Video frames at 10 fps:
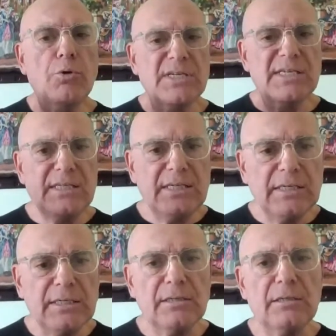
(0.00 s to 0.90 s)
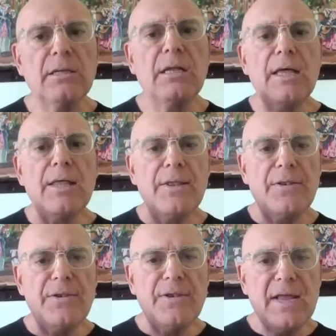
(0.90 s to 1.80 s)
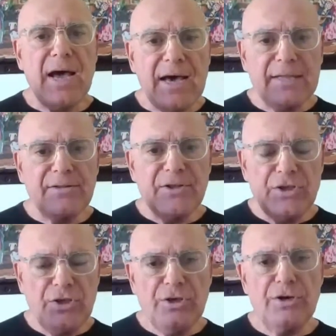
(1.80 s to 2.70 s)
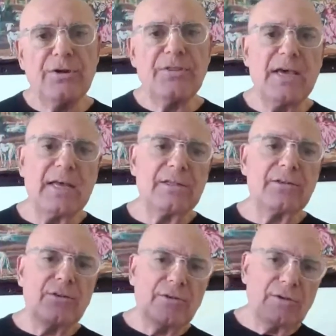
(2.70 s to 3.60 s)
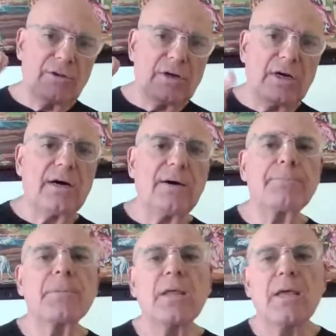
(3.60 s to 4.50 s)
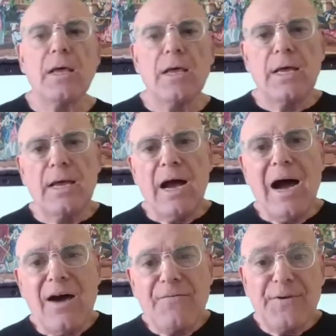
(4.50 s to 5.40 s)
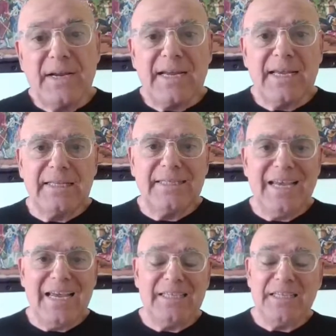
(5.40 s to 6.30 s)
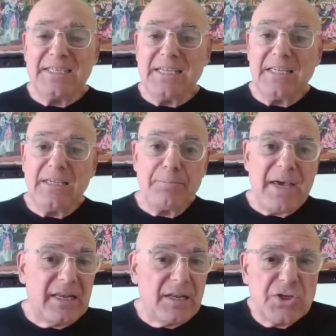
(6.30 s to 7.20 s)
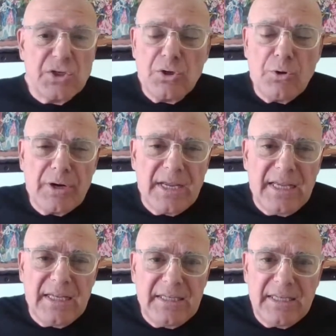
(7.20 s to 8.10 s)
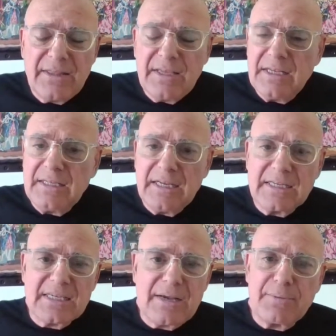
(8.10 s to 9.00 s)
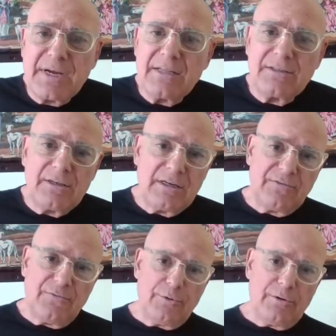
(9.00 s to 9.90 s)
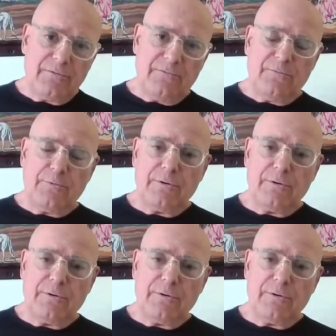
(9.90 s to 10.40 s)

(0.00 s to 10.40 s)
was still not the year that um, Africa had gained its independence, nor the Indian subcontinent, for